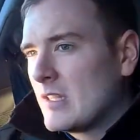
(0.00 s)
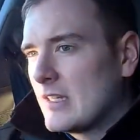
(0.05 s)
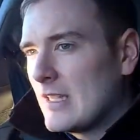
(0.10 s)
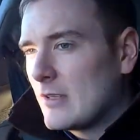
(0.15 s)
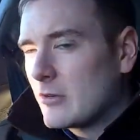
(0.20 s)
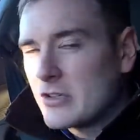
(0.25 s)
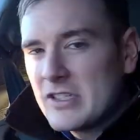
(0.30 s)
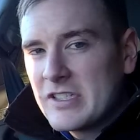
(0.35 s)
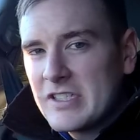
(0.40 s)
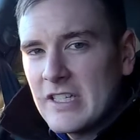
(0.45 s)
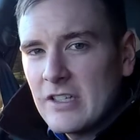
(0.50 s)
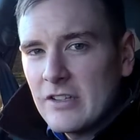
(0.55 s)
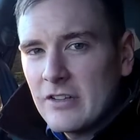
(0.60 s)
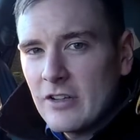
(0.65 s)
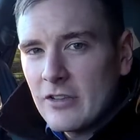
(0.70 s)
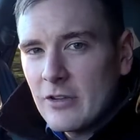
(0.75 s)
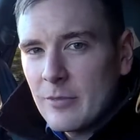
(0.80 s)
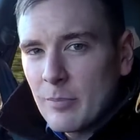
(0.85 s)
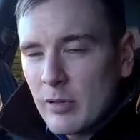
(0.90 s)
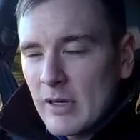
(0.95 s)
Now consider
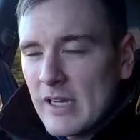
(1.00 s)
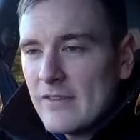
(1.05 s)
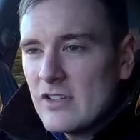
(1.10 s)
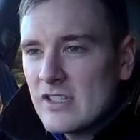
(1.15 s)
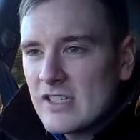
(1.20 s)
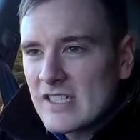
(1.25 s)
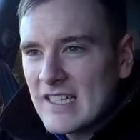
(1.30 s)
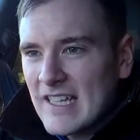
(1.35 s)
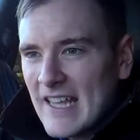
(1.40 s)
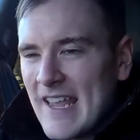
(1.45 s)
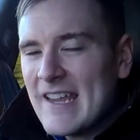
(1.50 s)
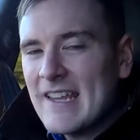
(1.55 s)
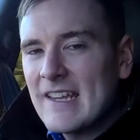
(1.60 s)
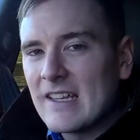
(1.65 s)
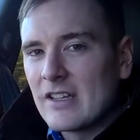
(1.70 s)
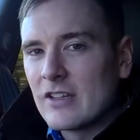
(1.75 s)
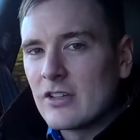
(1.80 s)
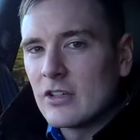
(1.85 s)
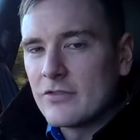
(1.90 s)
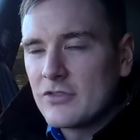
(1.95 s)
that the previous
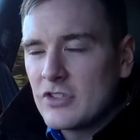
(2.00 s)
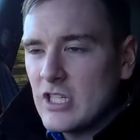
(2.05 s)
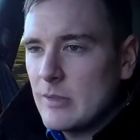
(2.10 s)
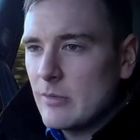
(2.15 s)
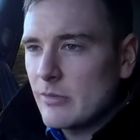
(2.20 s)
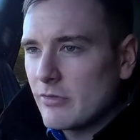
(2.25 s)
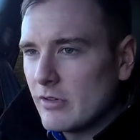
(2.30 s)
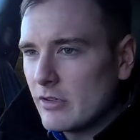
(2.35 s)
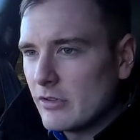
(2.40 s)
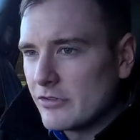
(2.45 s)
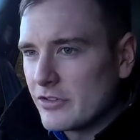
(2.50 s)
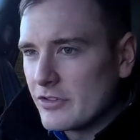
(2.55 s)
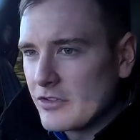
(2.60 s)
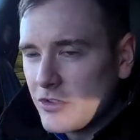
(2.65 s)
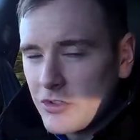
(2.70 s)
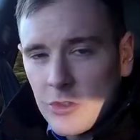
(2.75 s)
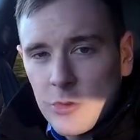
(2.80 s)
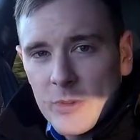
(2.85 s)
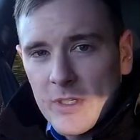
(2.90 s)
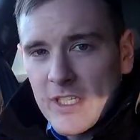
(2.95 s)
king of cheap thrills, the
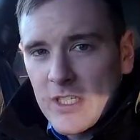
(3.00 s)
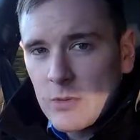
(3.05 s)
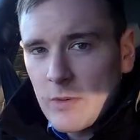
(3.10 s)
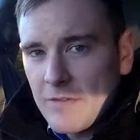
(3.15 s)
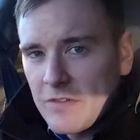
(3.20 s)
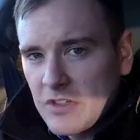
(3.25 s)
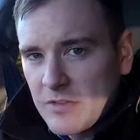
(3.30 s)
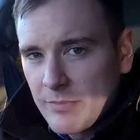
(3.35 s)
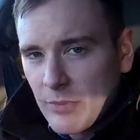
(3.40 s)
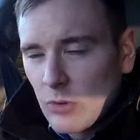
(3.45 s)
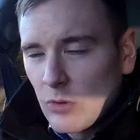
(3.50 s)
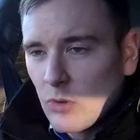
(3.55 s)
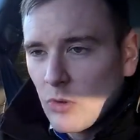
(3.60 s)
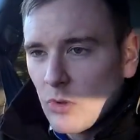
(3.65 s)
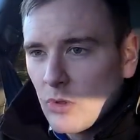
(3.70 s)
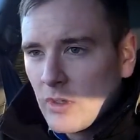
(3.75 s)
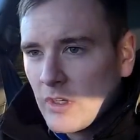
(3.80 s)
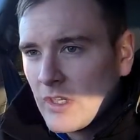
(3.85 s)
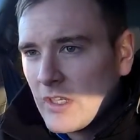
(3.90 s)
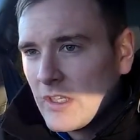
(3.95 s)
Suzuki Swift
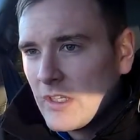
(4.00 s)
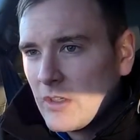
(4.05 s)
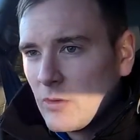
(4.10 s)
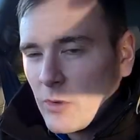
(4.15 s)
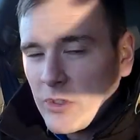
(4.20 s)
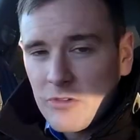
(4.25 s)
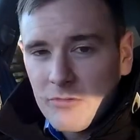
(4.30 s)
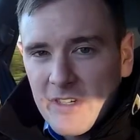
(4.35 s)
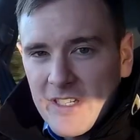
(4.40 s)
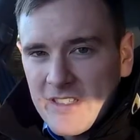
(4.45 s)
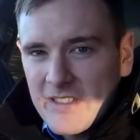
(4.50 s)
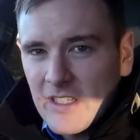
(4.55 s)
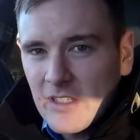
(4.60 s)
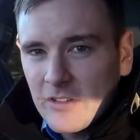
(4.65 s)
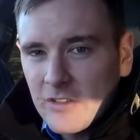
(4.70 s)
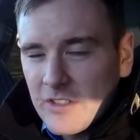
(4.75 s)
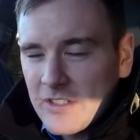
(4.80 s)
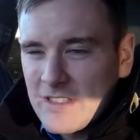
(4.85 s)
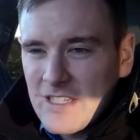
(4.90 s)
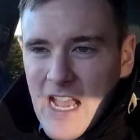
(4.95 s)
Sport, which retailed
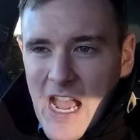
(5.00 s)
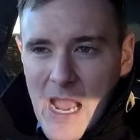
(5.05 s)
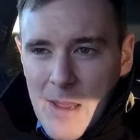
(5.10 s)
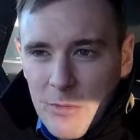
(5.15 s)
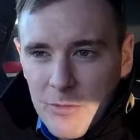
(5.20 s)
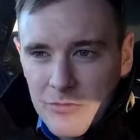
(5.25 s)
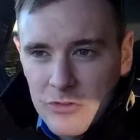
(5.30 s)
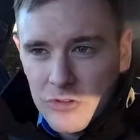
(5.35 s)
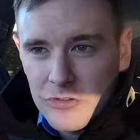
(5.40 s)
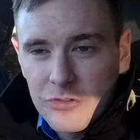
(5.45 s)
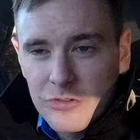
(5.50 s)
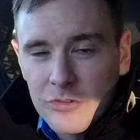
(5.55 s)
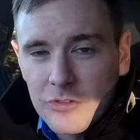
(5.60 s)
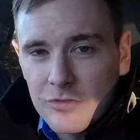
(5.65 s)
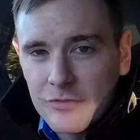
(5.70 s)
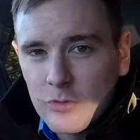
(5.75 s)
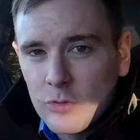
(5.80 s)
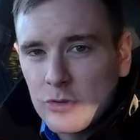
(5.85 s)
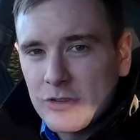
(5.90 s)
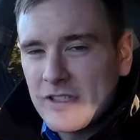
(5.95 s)
at the time of under
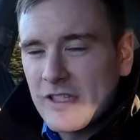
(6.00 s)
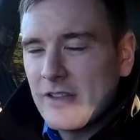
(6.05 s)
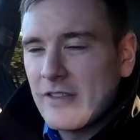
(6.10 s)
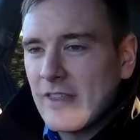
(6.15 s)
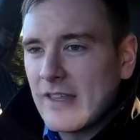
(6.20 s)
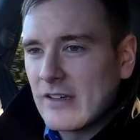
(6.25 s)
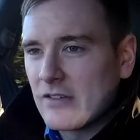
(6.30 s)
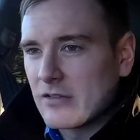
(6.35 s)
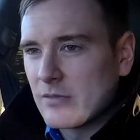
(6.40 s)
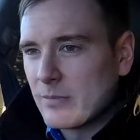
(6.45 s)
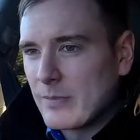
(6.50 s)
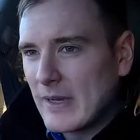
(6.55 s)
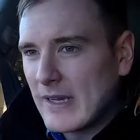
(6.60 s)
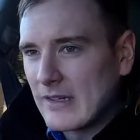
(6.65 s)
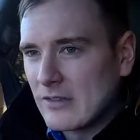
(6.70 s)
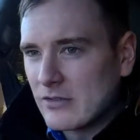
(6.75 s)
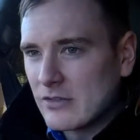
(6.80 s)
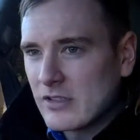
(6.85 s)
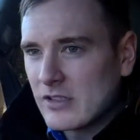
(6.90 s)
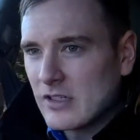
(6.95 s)

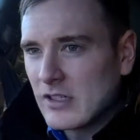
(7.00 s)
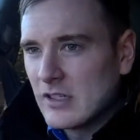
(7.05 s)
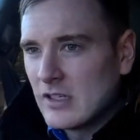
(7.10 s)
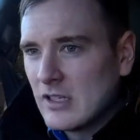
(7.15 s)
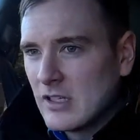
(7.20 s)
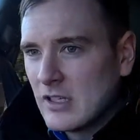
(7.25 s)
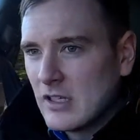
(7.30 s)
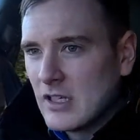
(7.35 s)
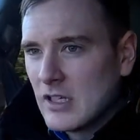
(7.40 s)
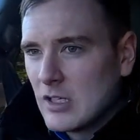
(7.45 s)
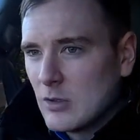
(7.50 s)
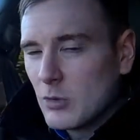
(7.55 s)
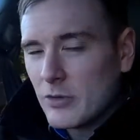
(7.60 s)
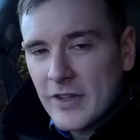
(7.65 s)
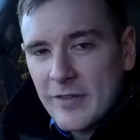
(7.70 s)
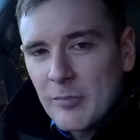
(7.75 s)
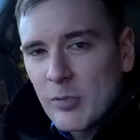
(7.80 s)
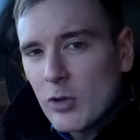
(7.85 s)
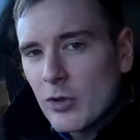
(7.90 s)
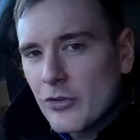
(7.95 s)
£14,000, well,
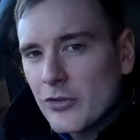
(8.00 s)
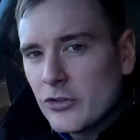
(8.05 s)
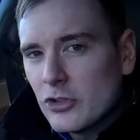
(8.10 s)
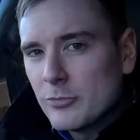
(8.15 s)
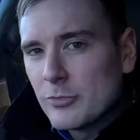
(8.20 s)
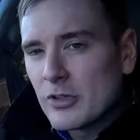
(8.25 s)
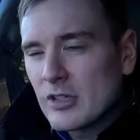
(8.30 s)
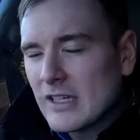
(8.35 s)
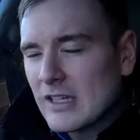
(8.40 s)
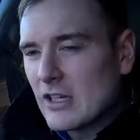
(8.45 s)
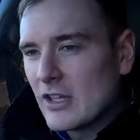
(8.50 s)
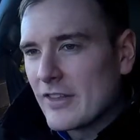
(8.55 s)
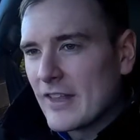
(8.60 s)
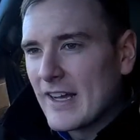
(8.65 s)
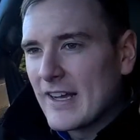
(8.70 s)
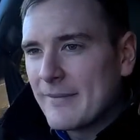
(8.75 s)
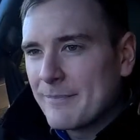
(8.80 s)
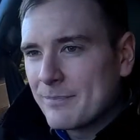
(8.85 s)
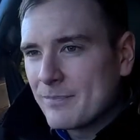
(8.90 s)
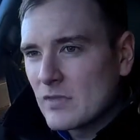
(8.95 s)
they brought the new model out of
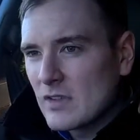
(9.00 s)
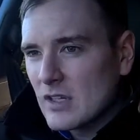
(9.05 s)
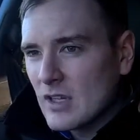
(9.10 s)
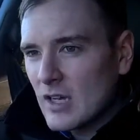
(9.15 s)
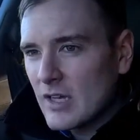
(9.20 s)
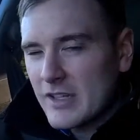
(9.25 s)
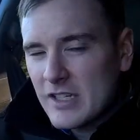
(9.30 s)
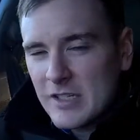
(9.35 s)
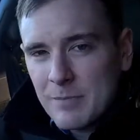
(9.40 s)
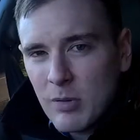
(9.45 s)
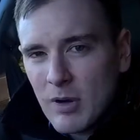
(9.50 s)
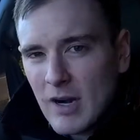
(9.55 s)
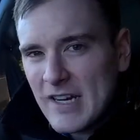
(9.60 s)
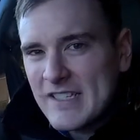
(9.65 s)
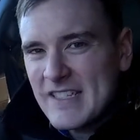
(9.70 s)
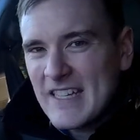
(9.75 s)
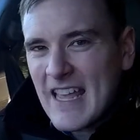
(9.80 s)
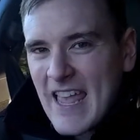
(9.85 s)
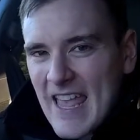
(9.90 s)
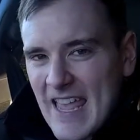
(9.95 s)
that and it's
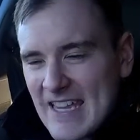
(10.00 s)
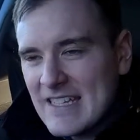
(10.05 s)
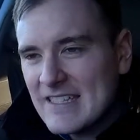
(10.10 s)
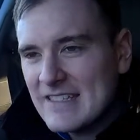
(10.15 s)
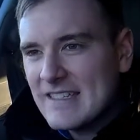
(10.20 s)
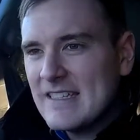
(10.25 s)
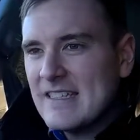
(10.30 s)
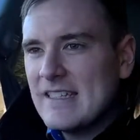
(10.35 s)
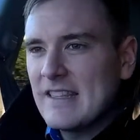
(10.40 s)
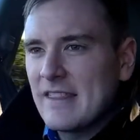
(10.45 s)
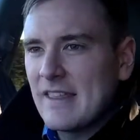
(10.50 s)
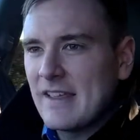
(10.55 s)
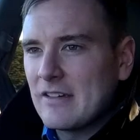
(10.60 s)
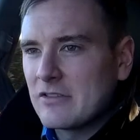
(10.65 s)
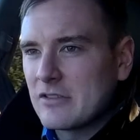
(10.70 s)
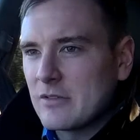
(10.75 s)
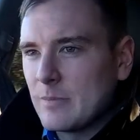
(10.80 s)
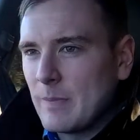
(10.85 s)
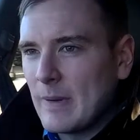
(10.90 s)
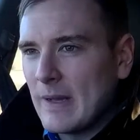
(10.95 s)
priced at
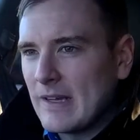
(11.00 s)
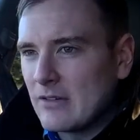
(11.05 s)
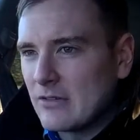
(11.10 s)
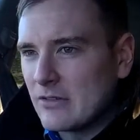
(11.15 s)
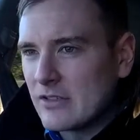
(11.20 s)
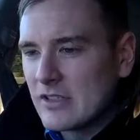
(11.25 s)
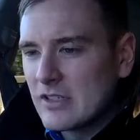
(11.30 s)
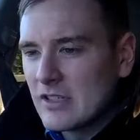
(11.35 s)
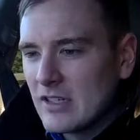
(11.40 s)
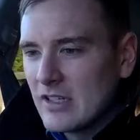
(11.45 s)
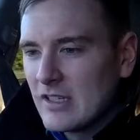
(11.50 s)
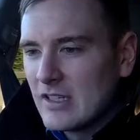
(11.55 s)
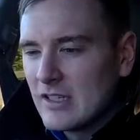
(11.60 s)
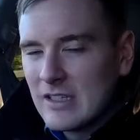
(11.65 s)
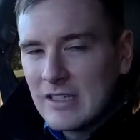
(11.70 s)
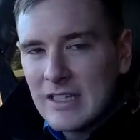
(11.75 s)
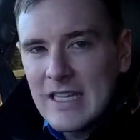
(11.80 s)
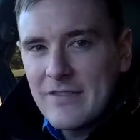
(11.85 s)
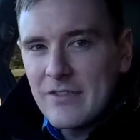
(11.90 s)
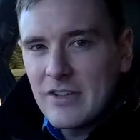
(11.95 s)
£18,000,
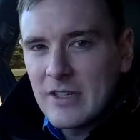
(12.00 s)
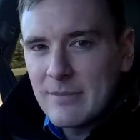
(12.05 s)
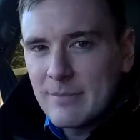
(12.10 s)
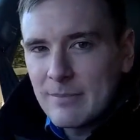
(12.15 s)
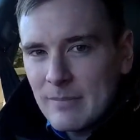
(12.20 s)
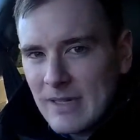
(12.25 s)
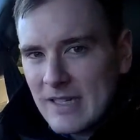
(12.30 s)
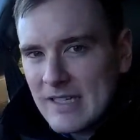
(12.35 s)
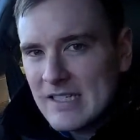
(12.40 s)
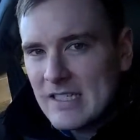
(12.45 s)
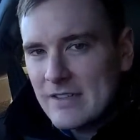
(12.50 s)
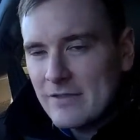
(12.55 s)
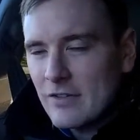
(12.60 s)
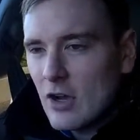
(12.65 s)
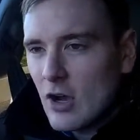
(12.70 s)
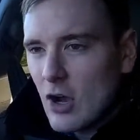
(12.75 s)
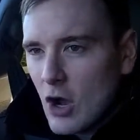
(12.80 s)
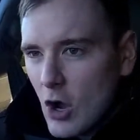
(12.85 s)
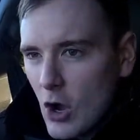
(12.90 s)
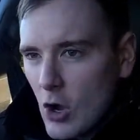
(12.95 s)
leaving a massive
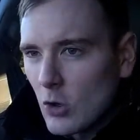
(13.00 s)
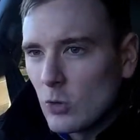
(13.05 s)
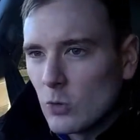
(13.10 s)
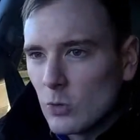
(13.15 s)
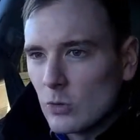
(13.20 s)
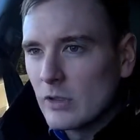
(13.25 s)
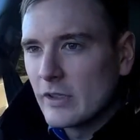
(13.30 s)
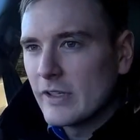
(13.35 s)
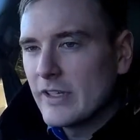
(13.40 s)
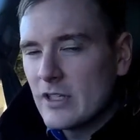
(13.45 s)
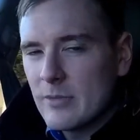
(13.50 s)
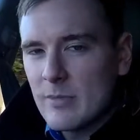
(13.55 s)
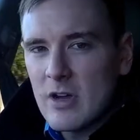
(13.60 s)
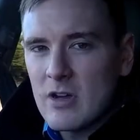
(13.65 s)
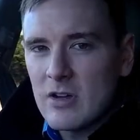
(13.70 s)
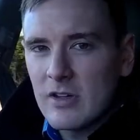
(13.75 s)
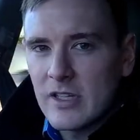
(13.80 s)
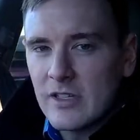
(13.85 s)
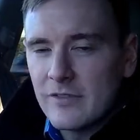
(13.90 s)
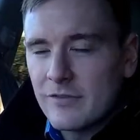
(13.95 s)
hole in the
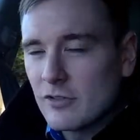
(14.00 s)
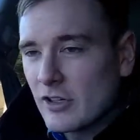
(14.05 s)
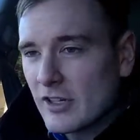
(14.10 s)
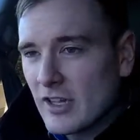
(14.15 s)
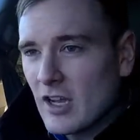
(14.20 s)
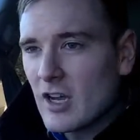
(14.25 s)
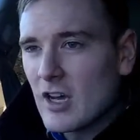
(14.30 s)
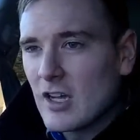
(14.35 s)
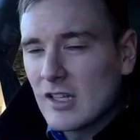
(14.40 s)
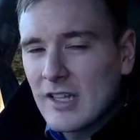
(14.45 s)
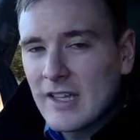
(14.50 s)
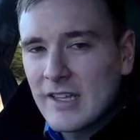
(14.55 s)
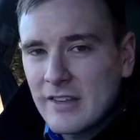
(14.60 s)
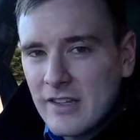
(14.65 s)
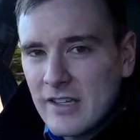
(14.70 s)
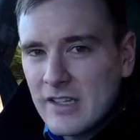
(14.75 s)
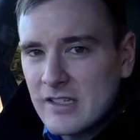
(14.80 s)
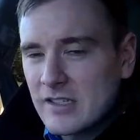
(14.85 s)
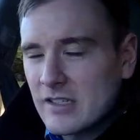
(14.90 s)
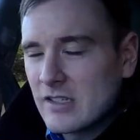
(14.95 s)
market for a car like
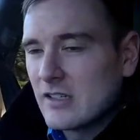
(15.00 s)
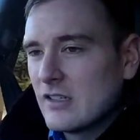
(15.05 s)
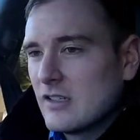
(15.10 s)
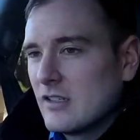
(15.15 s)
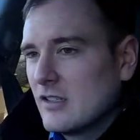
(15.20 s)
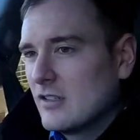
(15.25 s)
this.